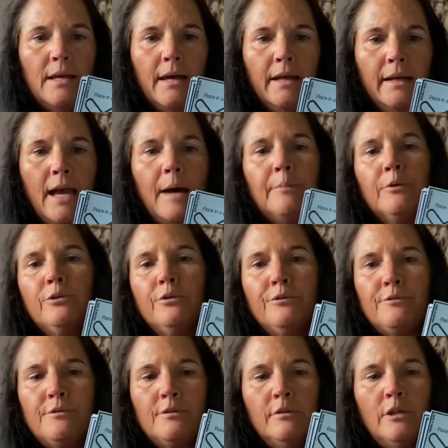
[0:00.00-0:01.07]

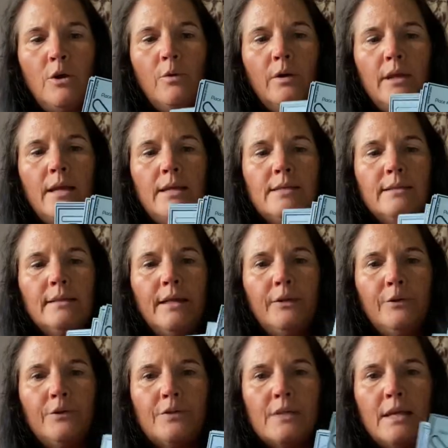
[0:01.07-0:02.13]
capitals, lowercase
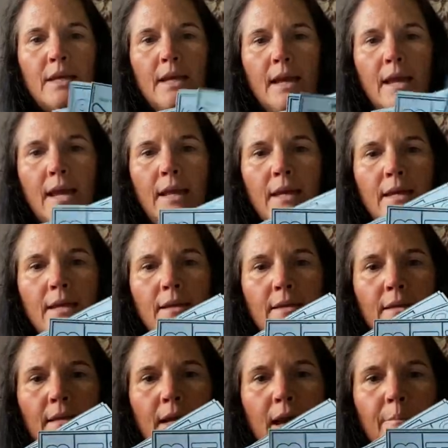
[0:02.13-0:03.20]
letters,
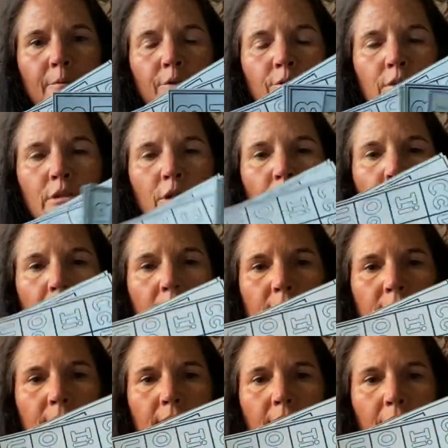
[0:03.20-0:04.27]
and capital and lowercase
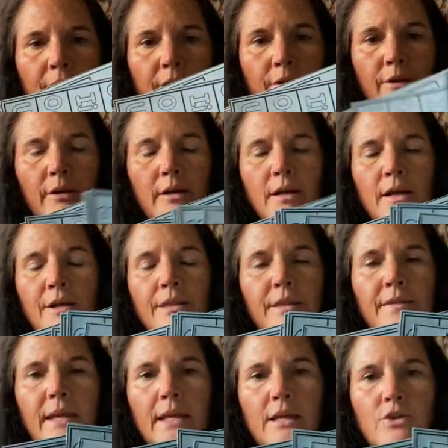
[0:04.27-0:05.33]
together that
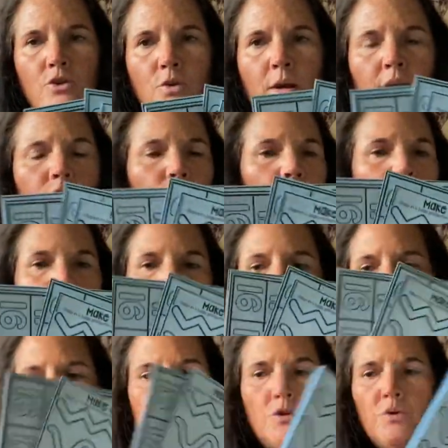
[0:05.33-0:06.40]
they can trace, or you can
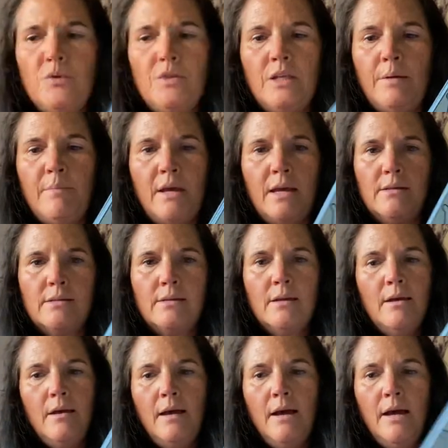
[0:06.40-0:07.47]
just use them as
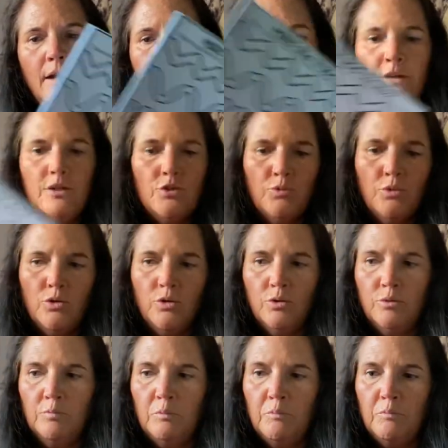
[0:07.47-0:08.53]
a
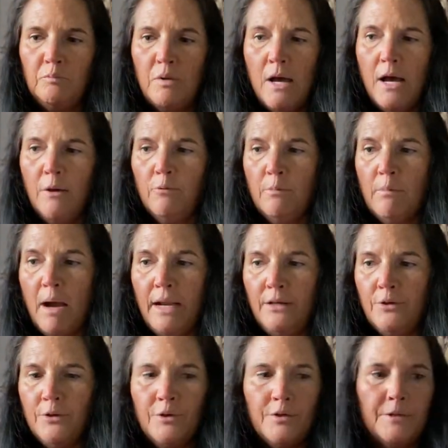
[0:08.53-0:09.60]
visual
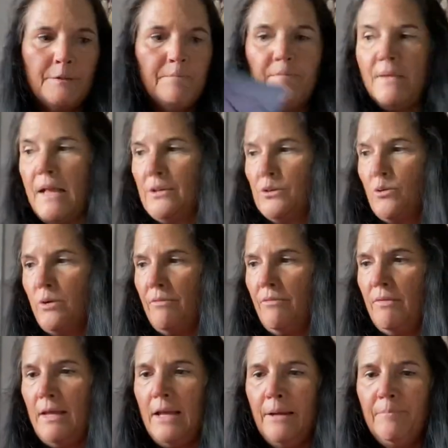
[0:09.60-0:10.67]
reminders, and that sort of
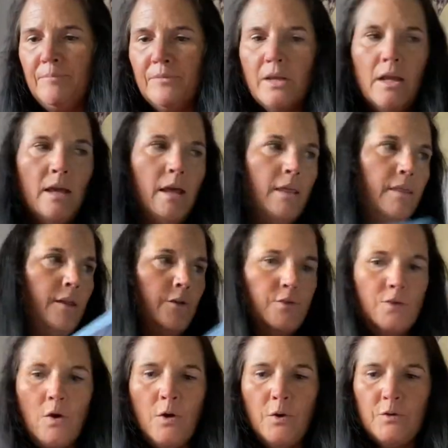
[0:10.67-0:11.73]
thing. There's
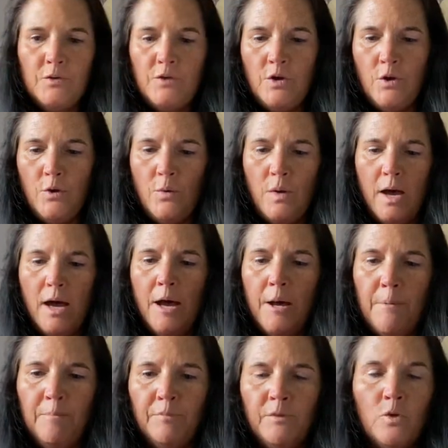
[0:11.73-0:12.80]
also
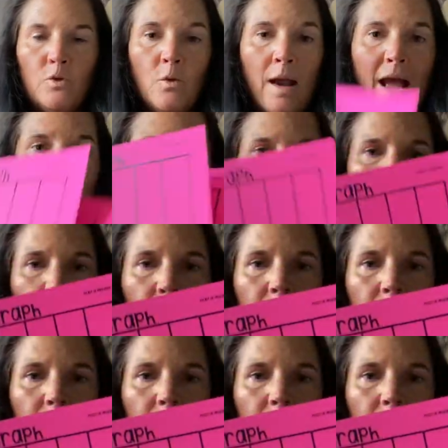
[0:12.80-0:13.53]
graphs